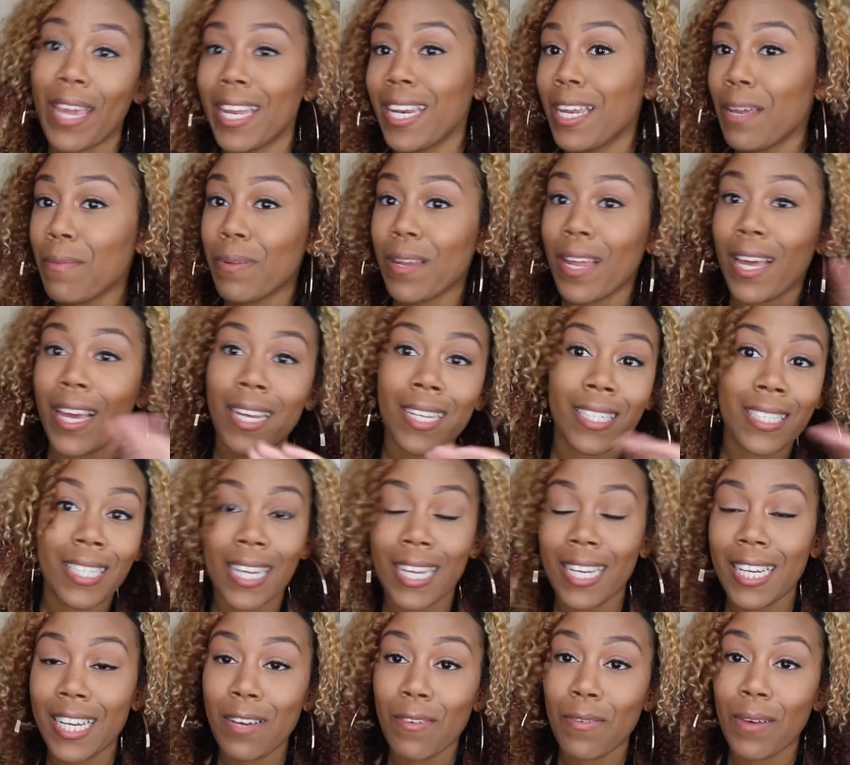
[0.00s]
any place,
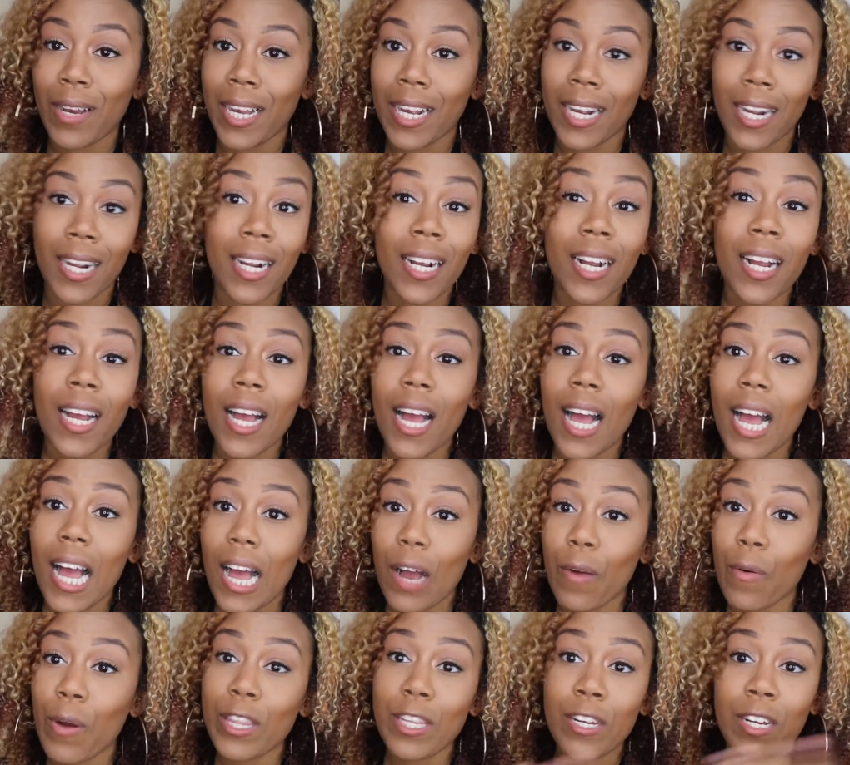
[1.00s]
anywhere,
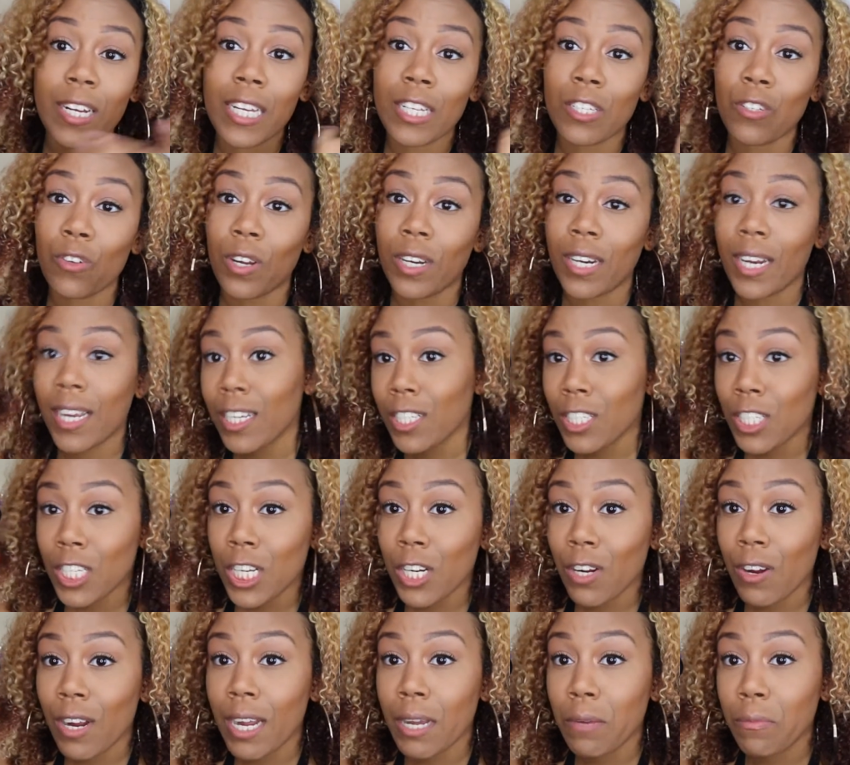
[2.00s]
whether it's on
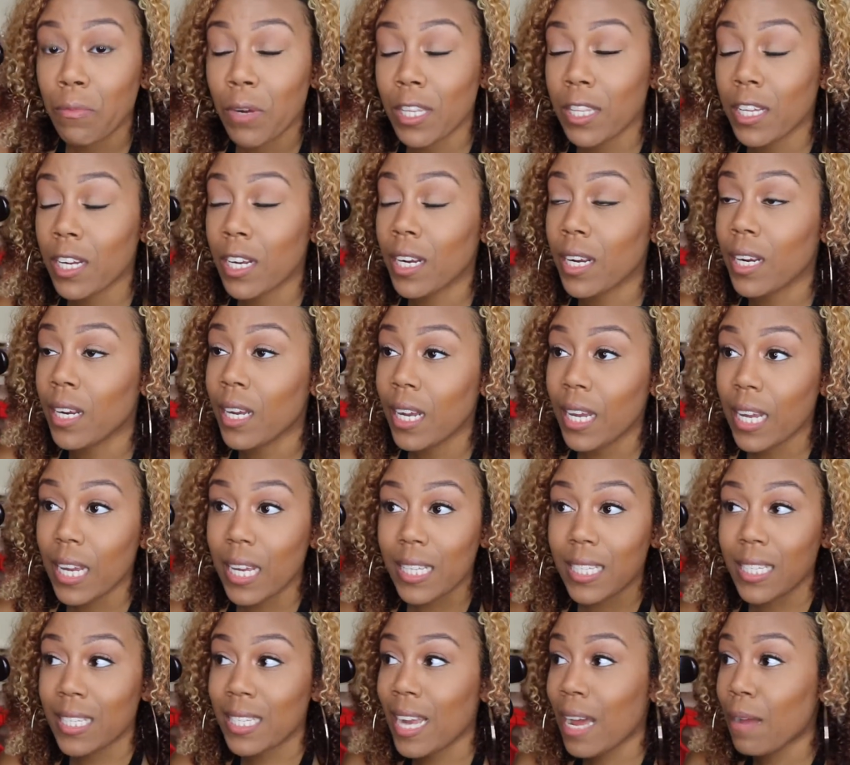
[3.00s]
Instagram, whether
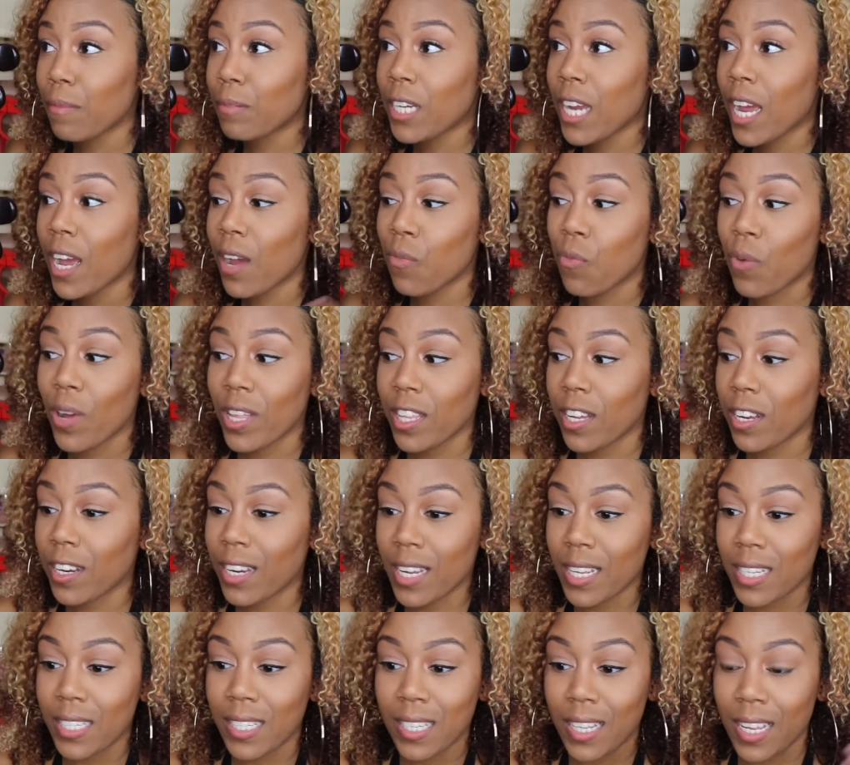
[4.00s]
it's Snapchat, whether
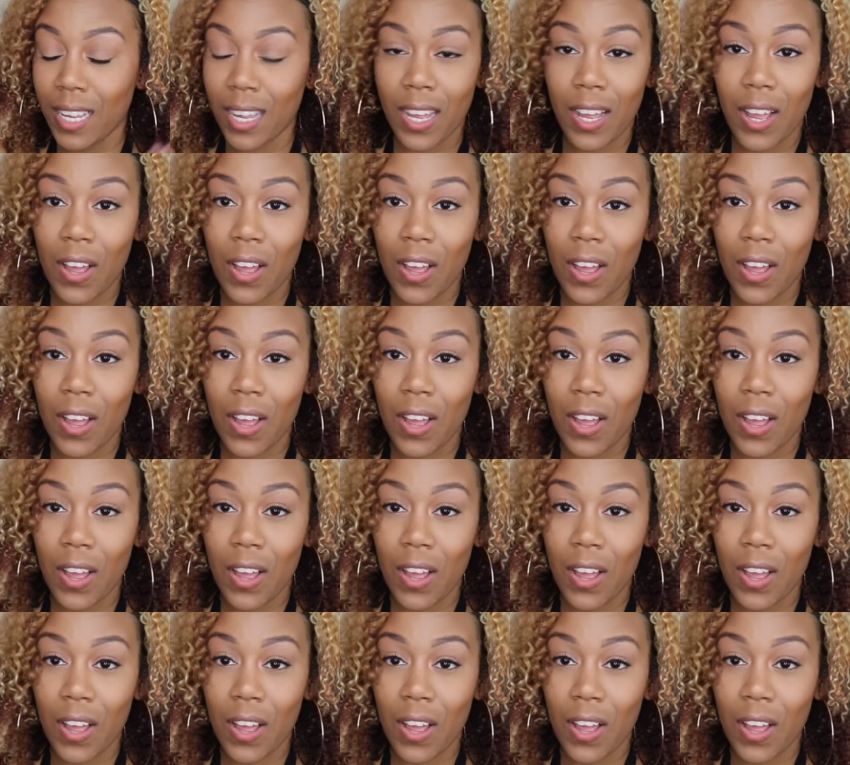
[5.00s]
it's